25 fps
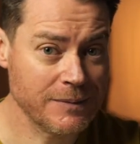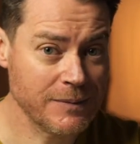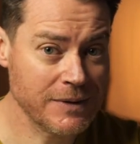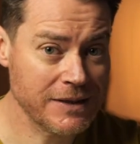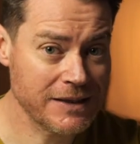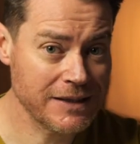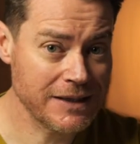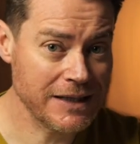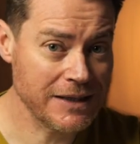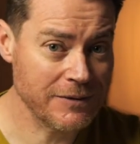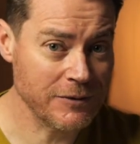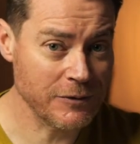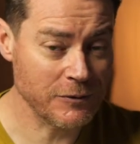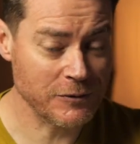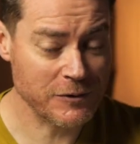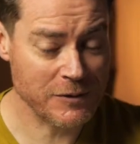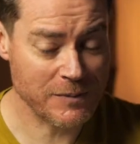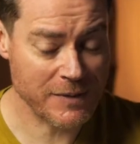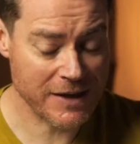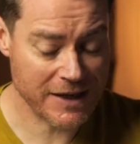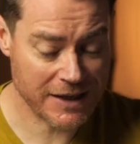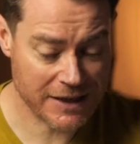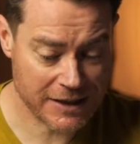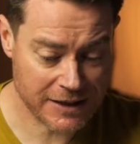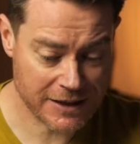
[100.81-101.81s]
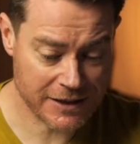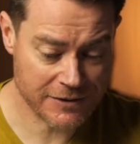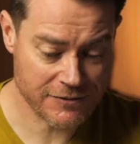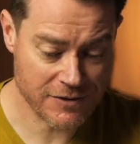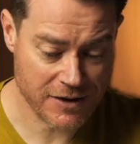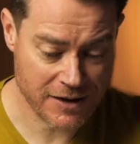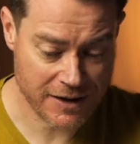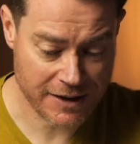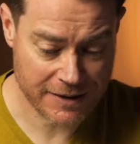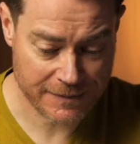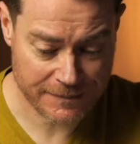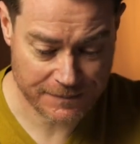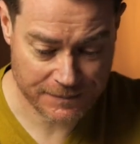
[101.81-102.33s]
material to make it
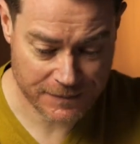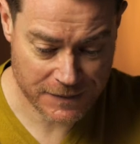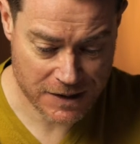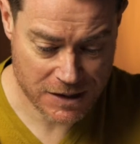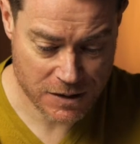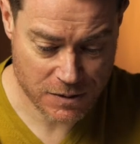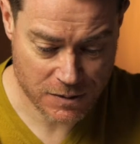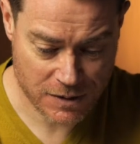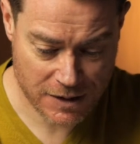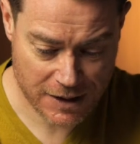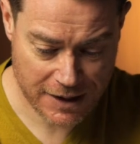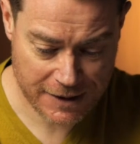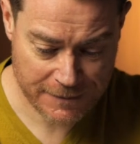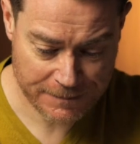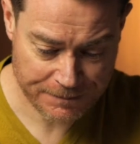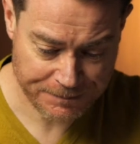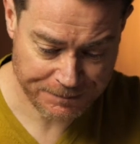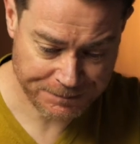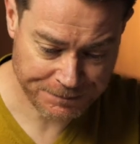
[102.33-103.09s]
dry, okay?